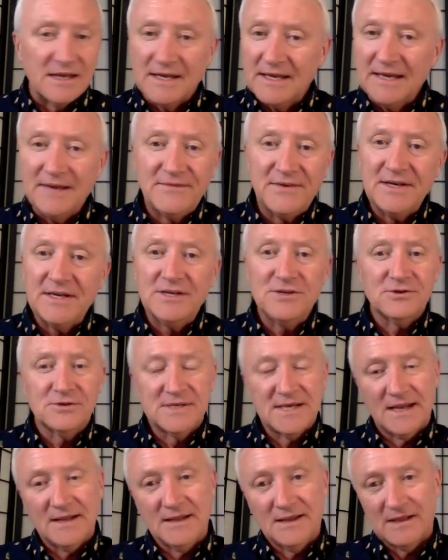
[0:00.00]
in your
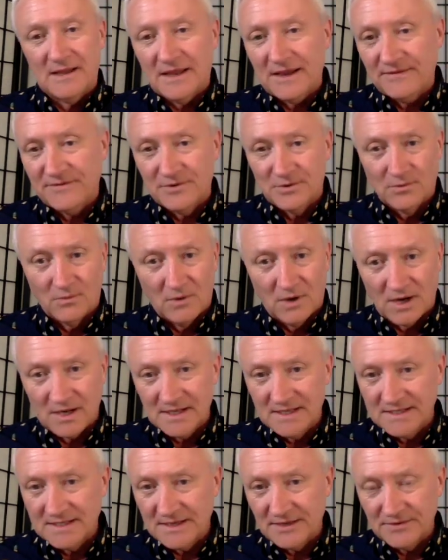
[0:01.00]
daily life, you're
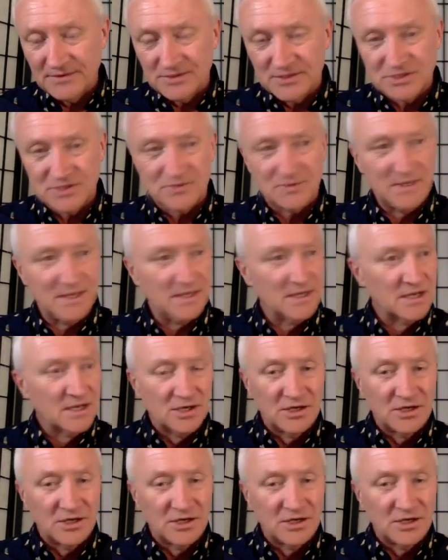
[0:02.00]
walking down the street,